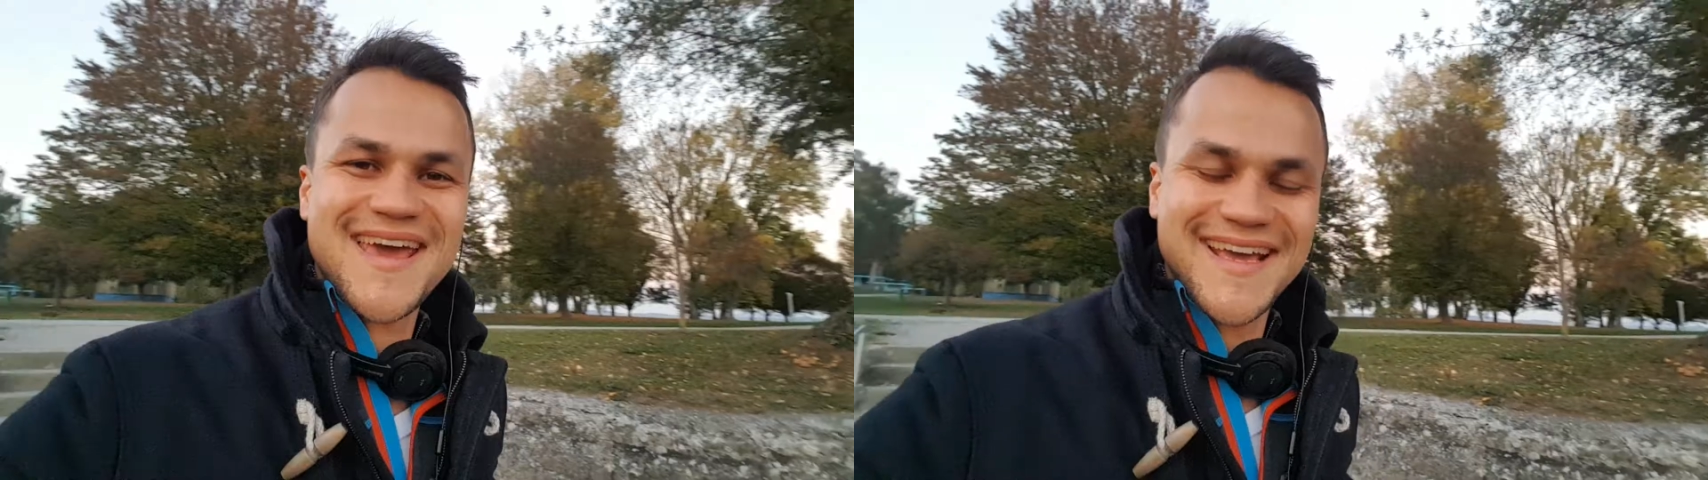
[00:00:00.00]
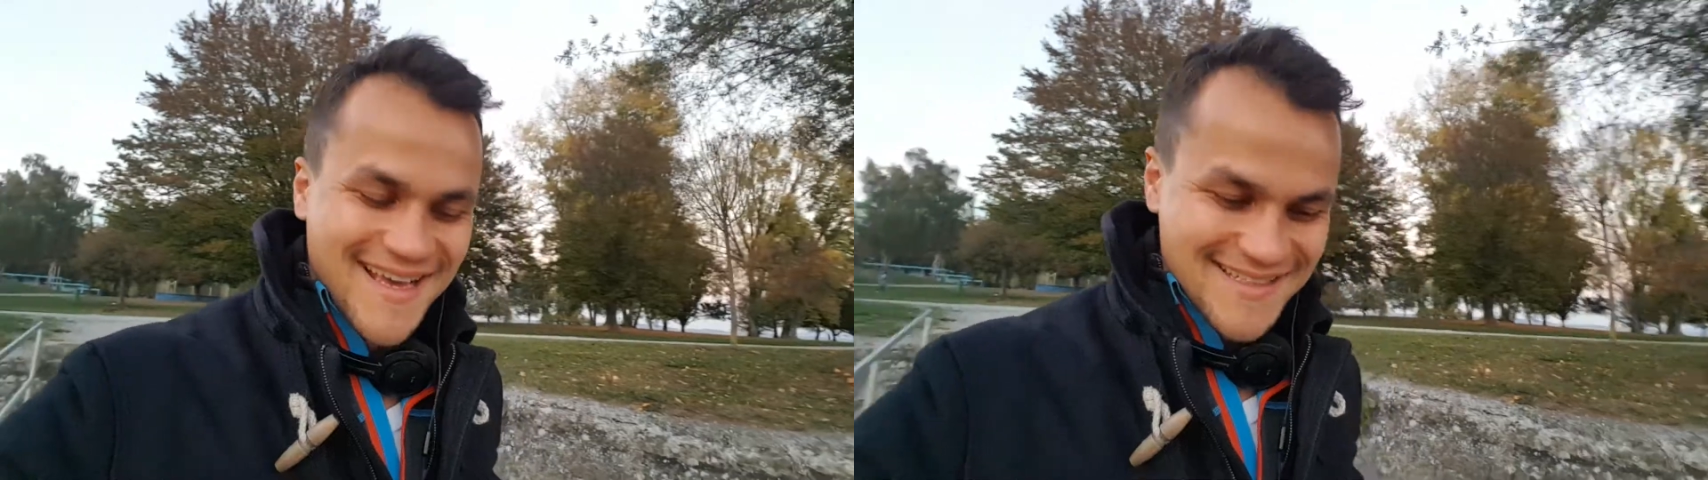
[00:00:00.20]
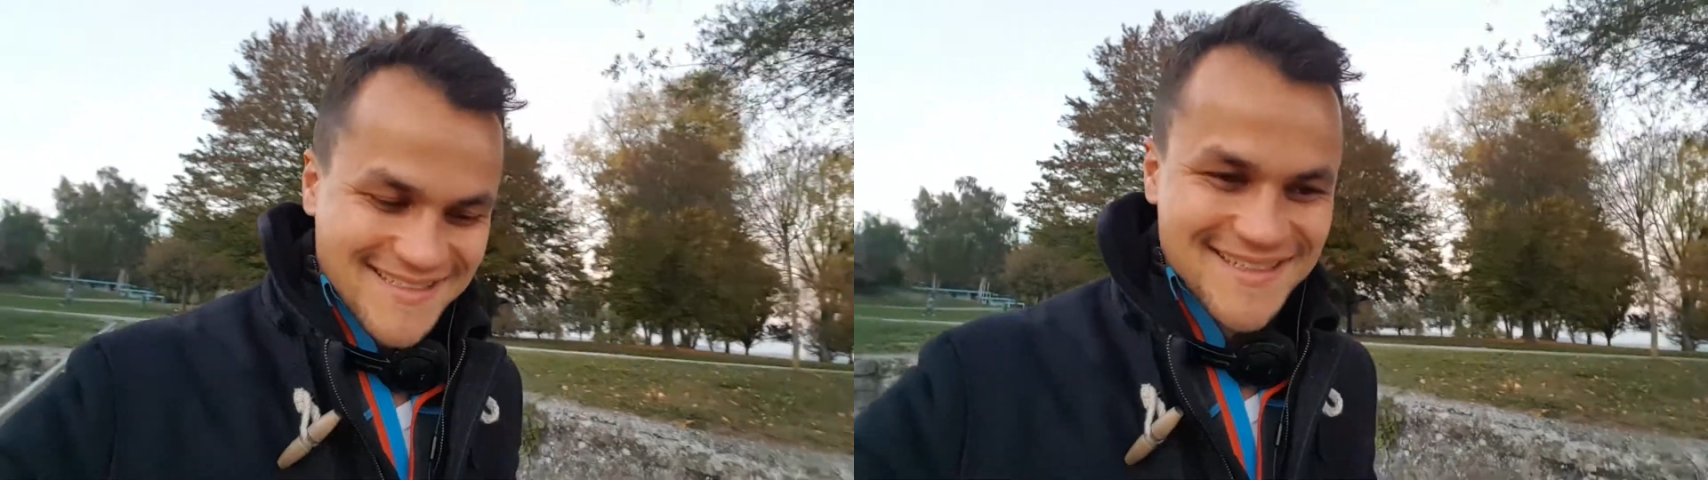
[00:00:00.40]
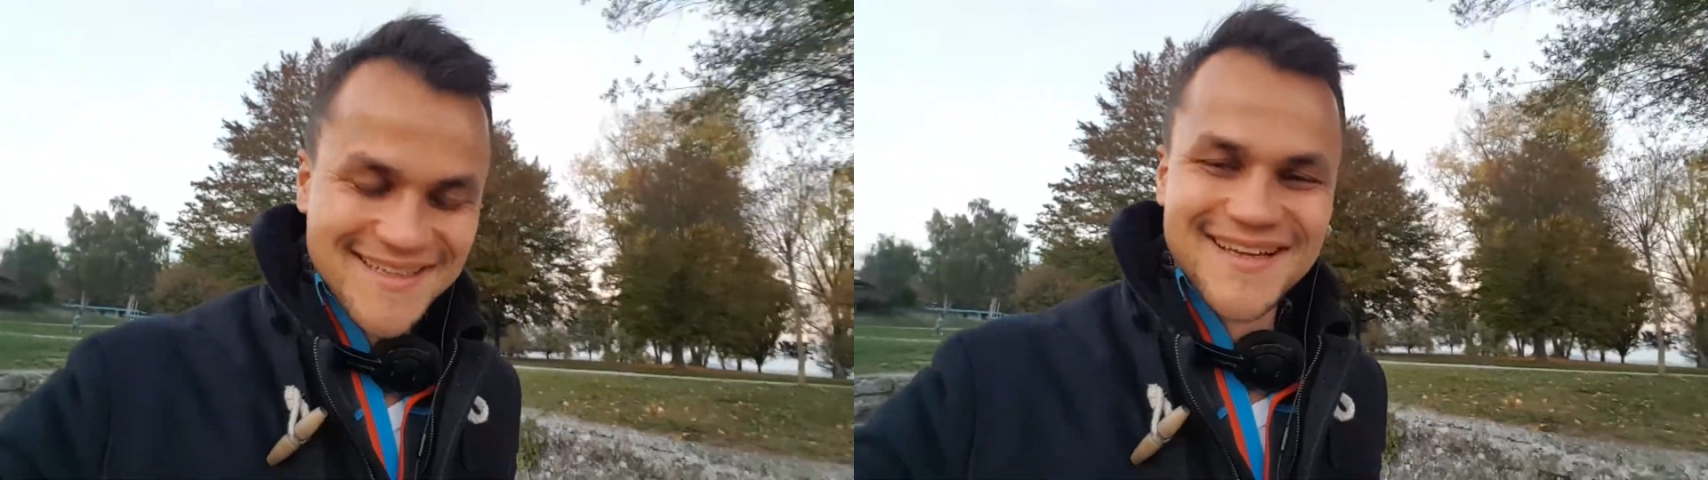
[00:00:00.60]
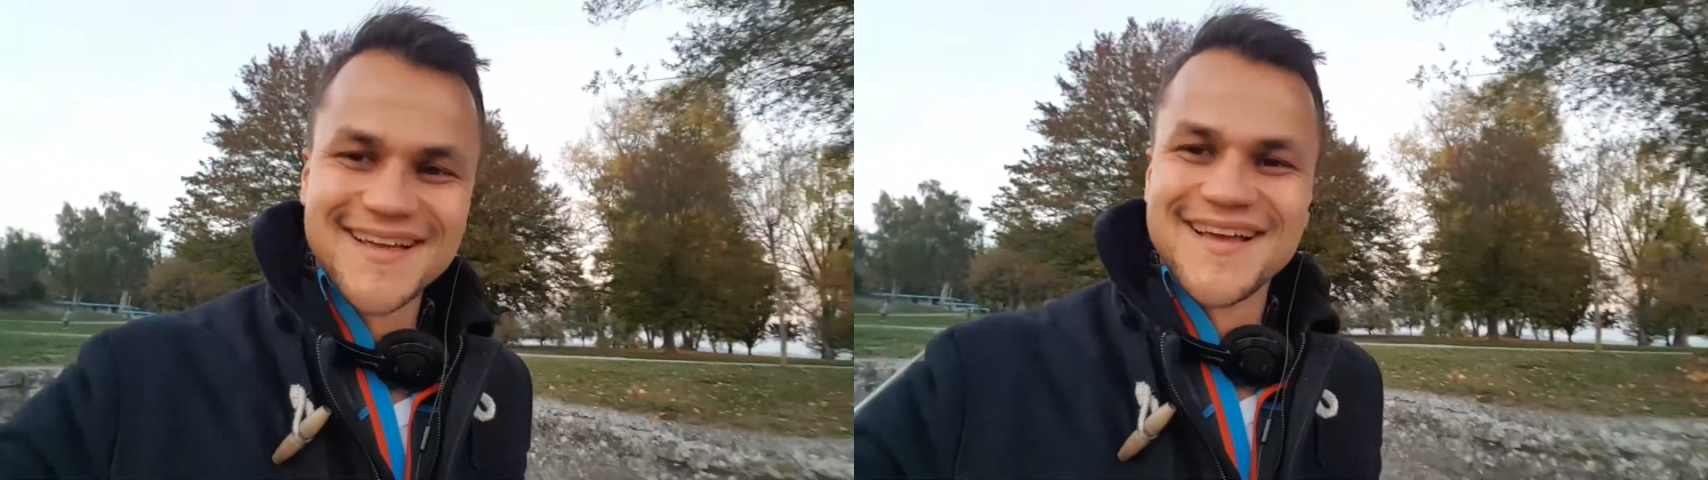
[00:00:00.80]
Hey guys,
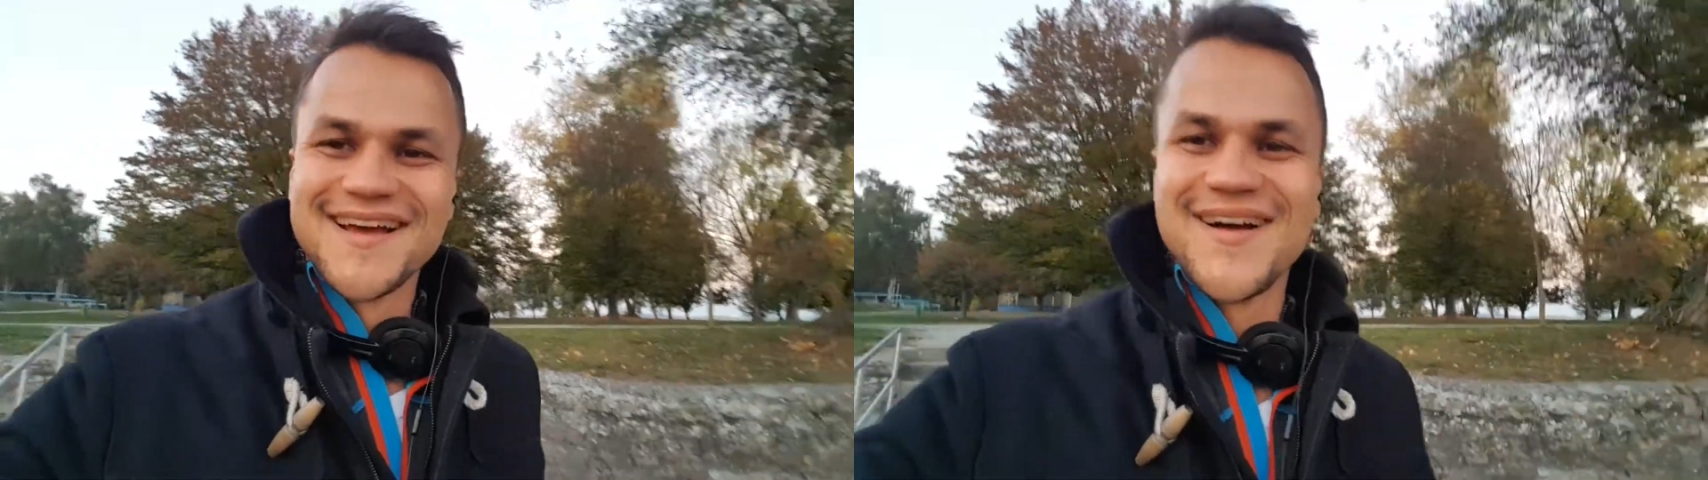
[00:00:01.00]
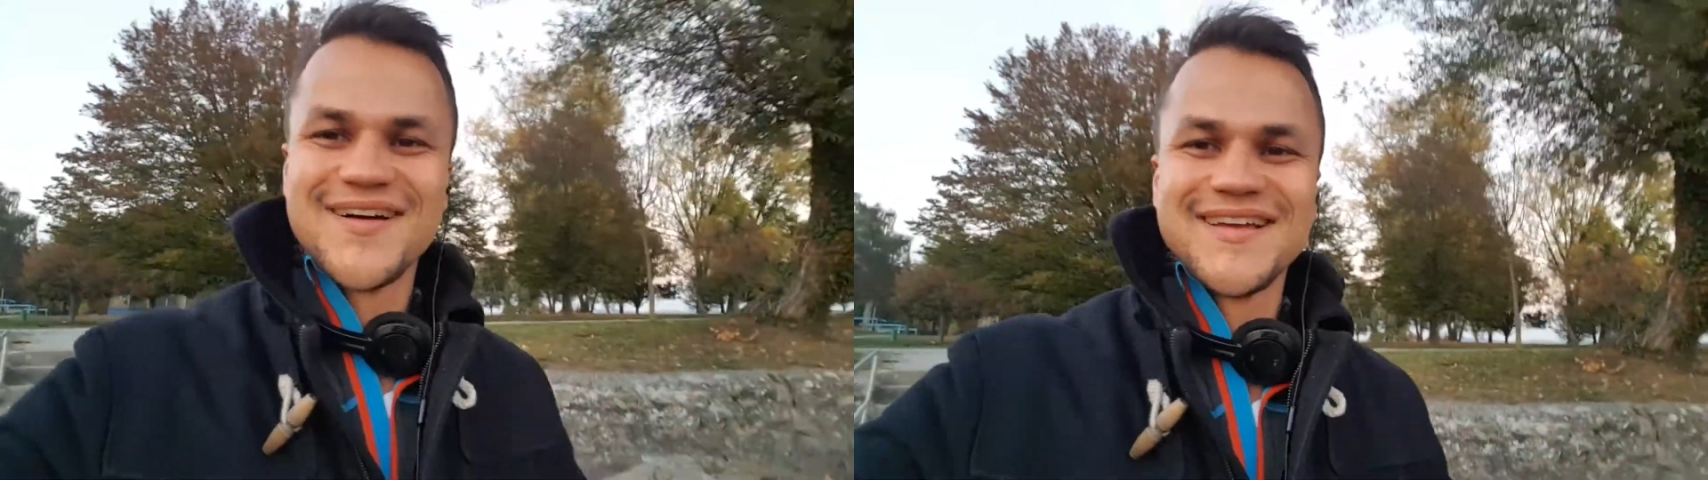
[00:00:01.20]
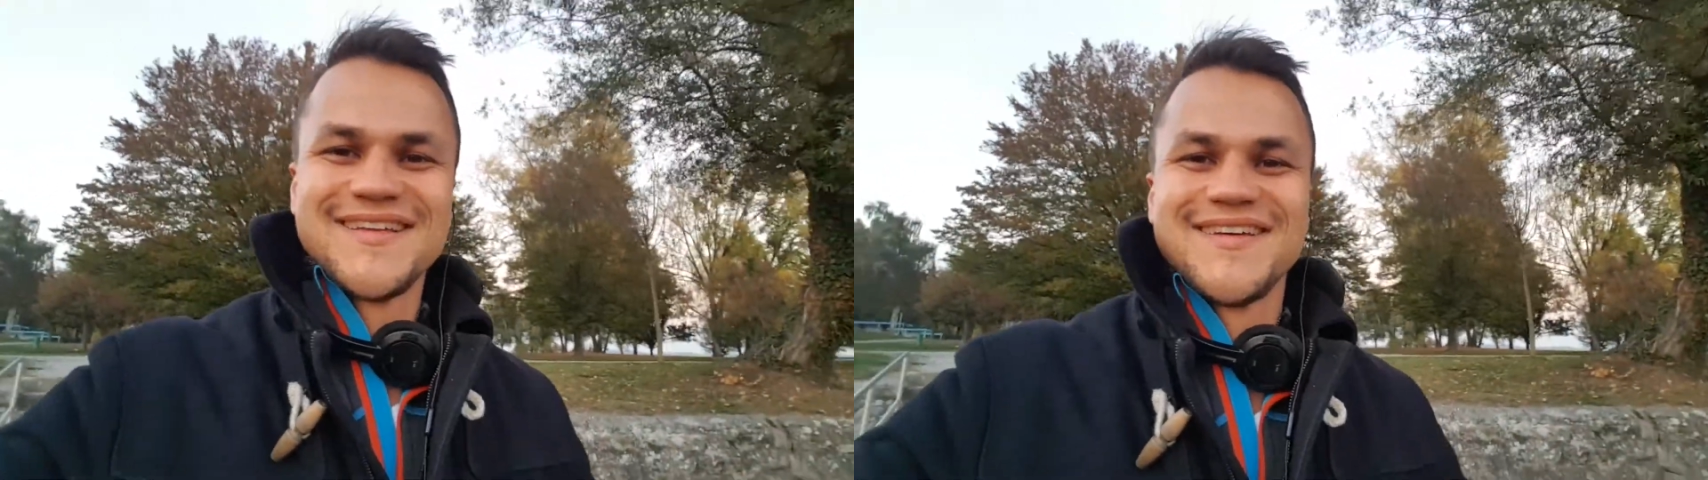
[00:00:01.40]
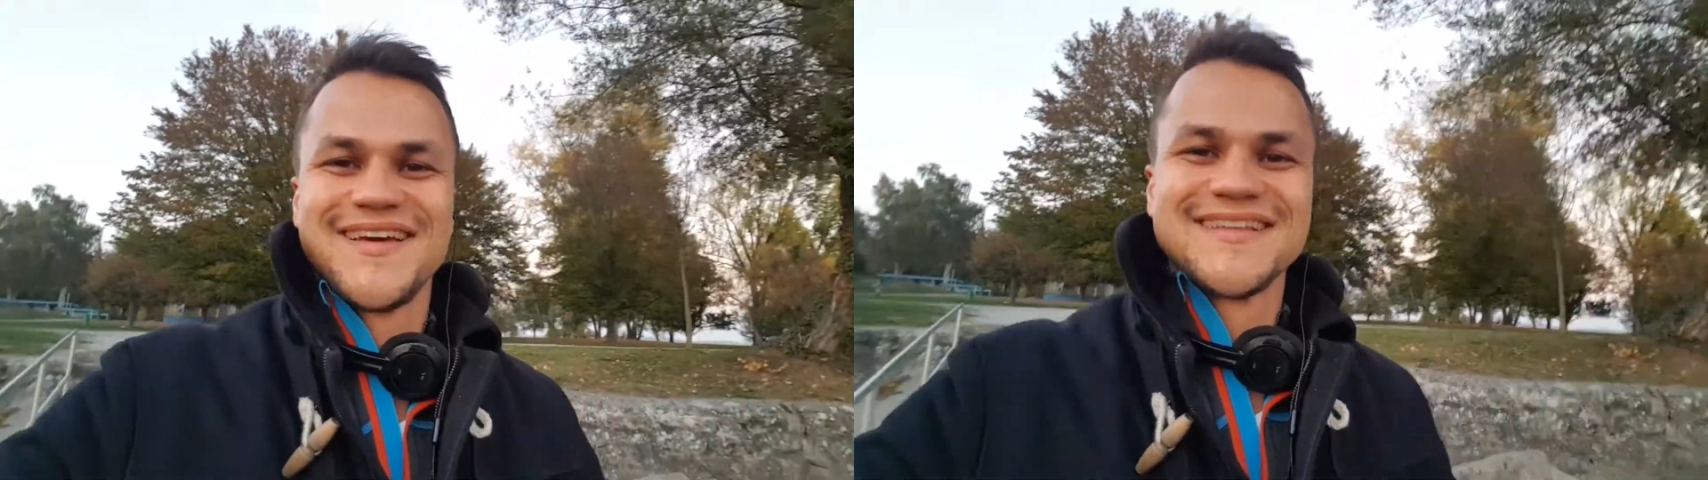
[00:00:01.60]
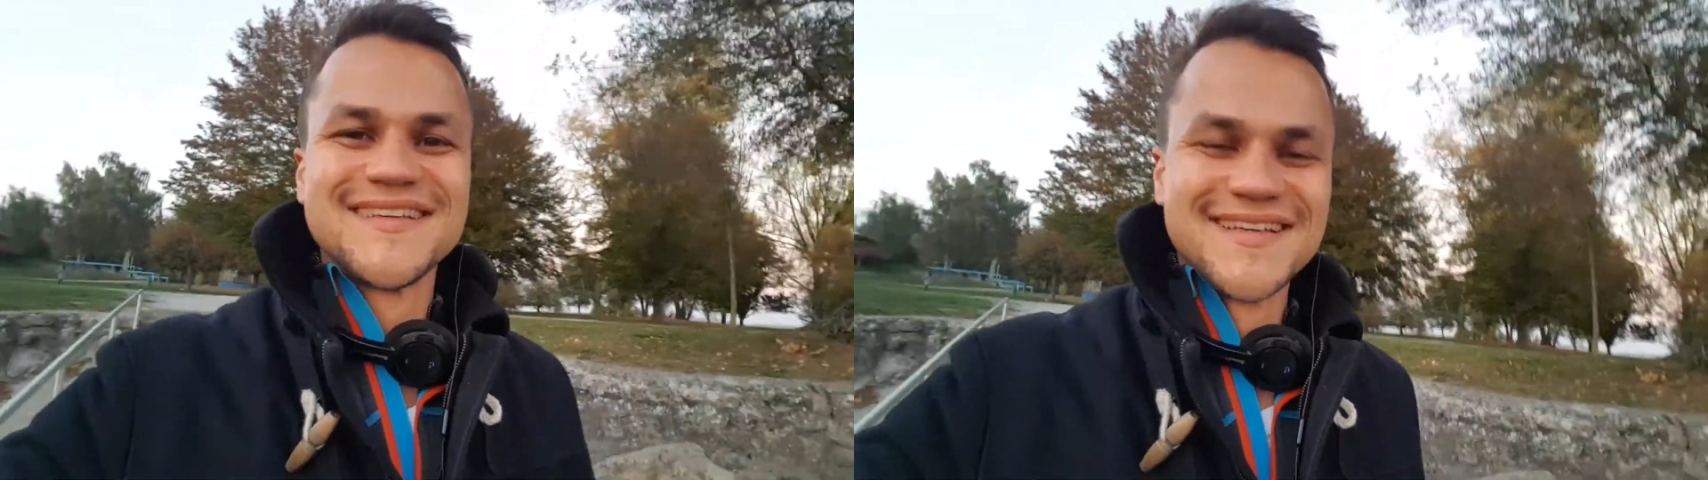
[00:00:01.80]
how are you doing?